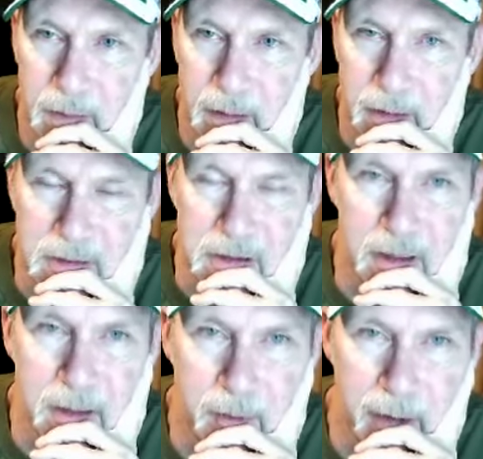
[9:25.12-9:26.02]

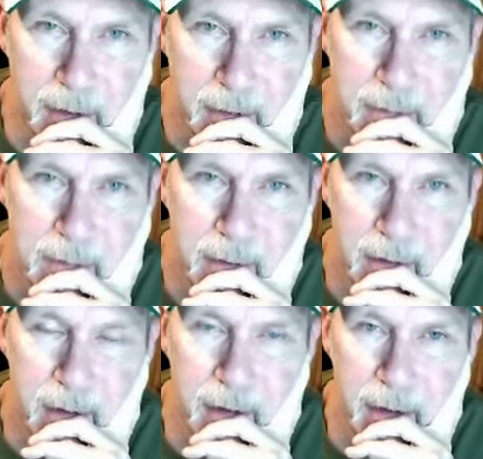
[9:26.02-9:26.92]
Estime
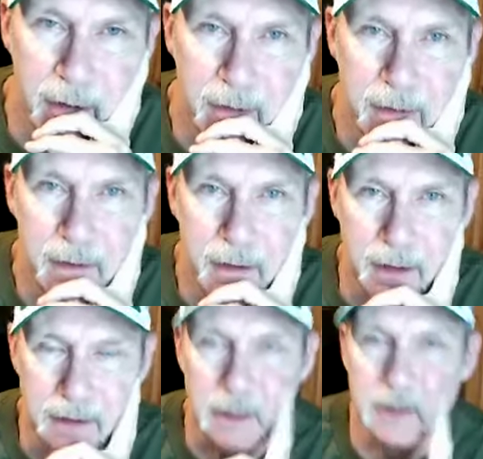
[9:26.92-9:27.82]

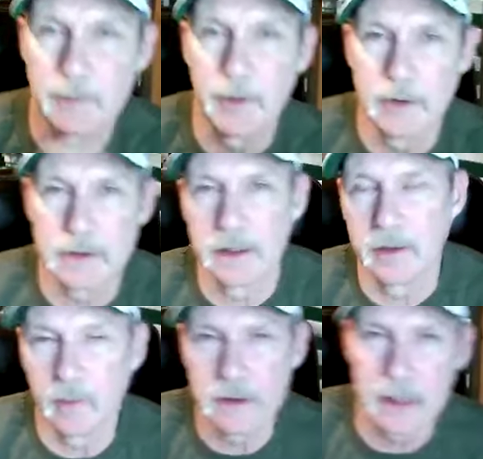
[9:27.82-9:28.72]
as opposed to
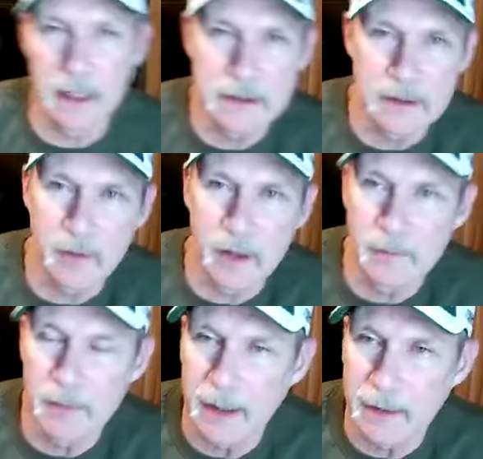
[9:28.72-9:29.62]
the Wisconsin
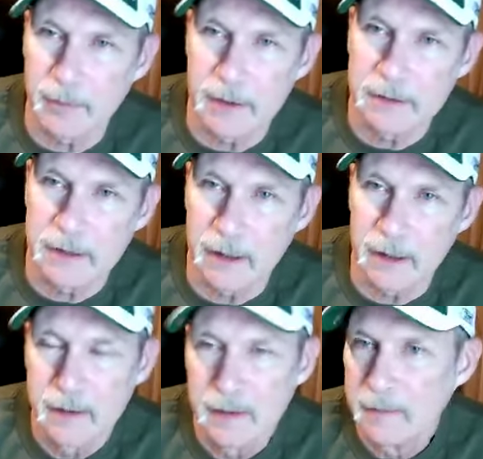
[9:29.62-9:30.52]
running back, but
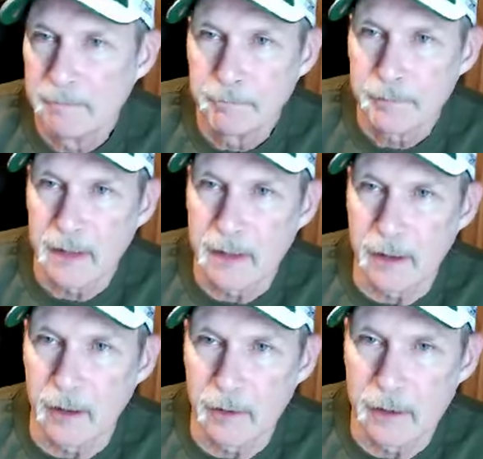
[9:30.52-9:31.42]

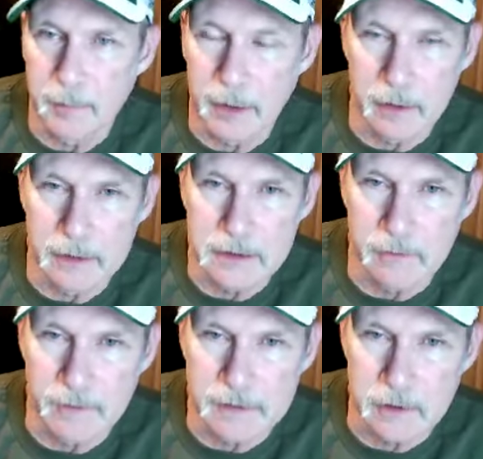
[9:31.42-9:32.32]
apparently he's a
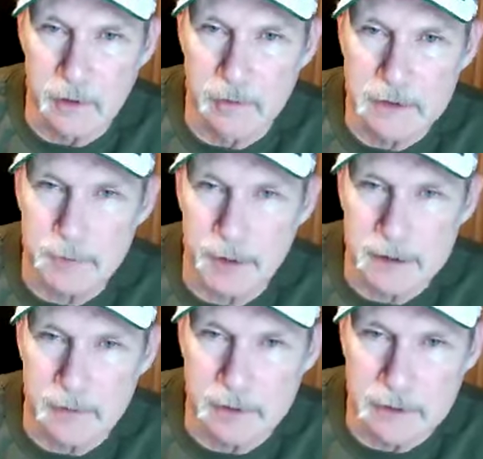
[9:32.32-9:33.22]
physical
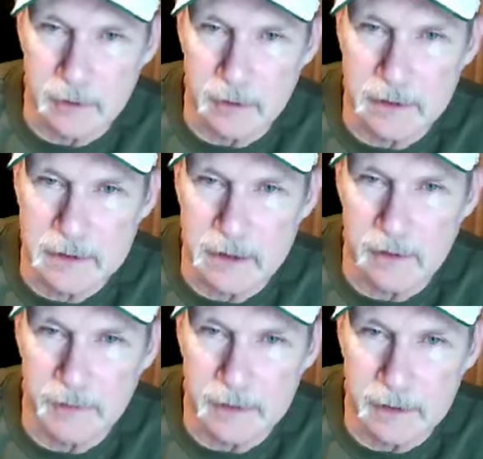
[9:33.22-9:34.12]
specimen. So let's see
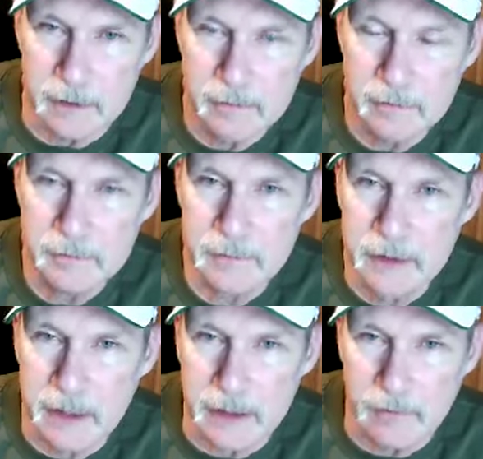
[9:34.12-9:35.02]
if he can
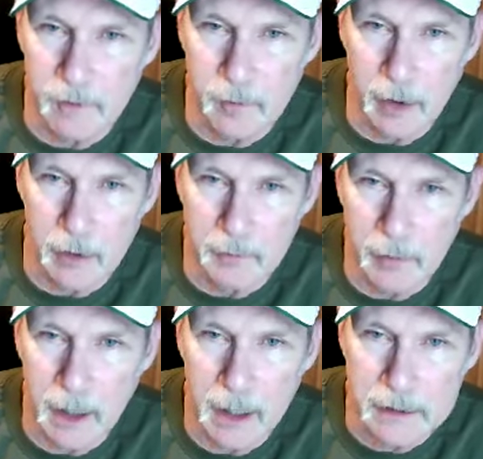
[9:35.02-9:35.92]
catch a football and
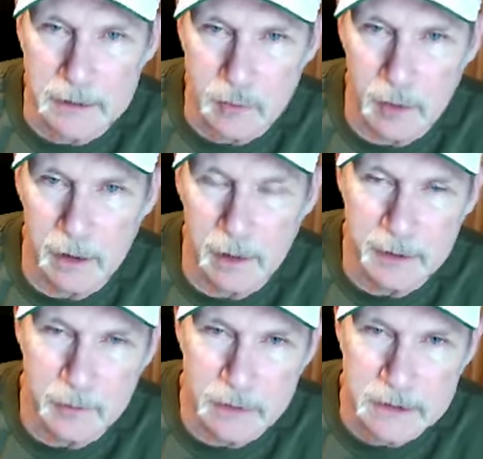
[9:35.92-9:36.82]
block as well. I
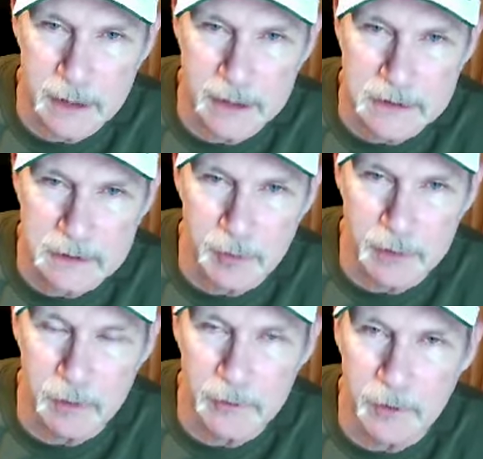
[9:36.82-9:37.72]
mean, Wisconsin's
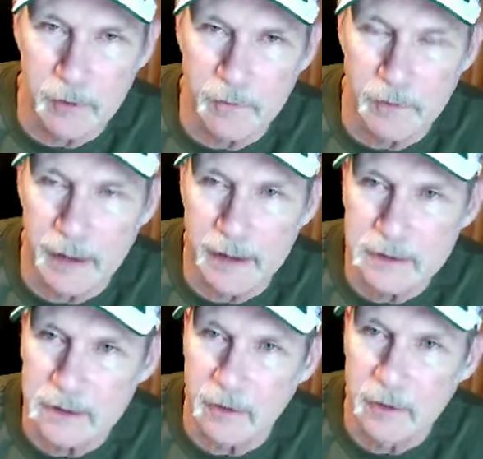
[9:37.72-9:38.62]
pretty well known for that,
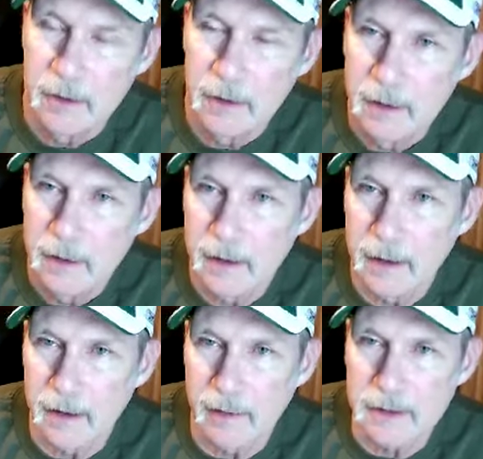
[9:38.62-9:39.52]
so
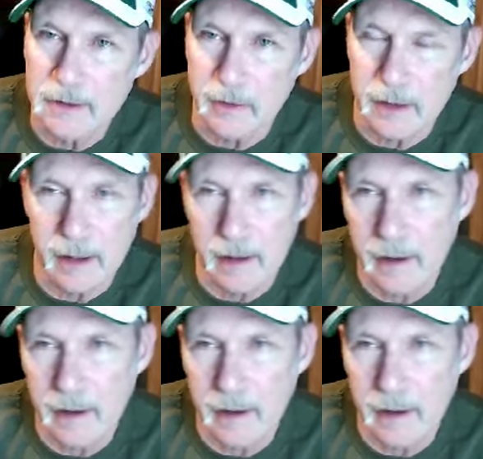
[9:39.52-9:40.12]
that's okay.